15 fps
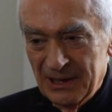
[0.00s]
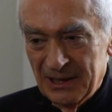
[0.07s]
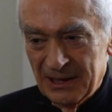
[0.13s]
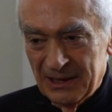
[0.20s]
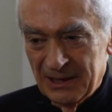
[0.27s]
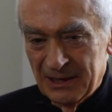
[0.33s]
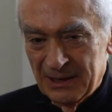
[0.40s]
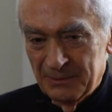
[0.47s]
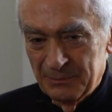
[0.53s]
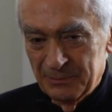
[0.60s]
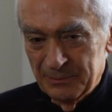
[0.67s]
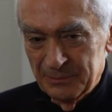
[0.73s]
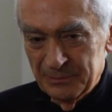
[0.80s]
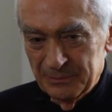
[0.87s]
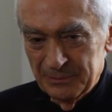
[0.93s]

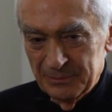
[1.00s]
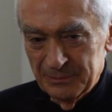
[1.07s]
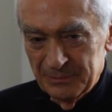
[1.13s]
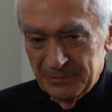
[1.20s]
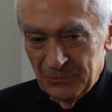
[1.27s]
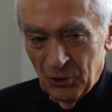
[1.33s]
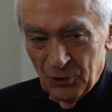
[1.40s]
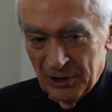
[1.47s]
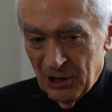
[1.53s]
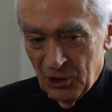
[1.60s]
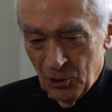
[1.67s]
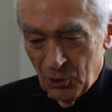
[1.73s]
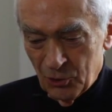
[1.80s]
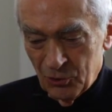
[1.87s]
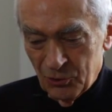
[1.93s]
on a
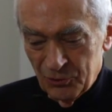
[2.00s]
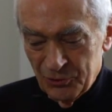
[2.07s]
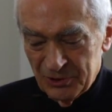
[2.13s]
logo,